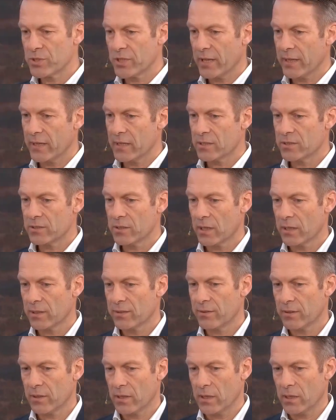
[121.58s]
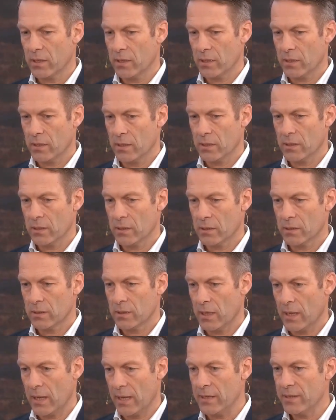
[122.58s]
say is that
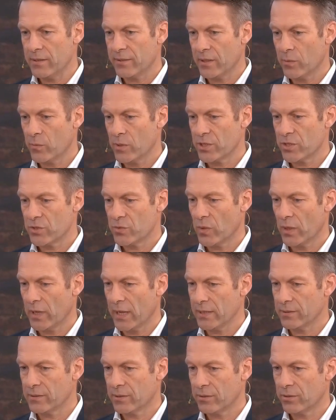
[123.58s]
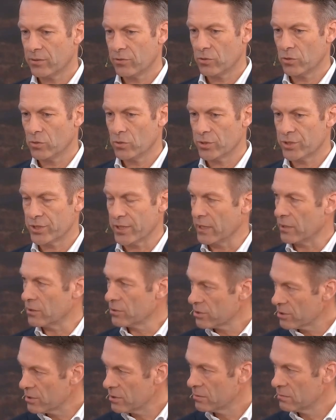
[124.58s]
anything which is related to
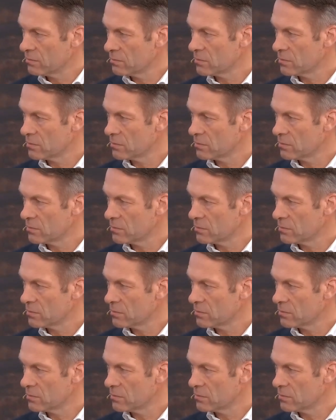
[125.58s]
cells,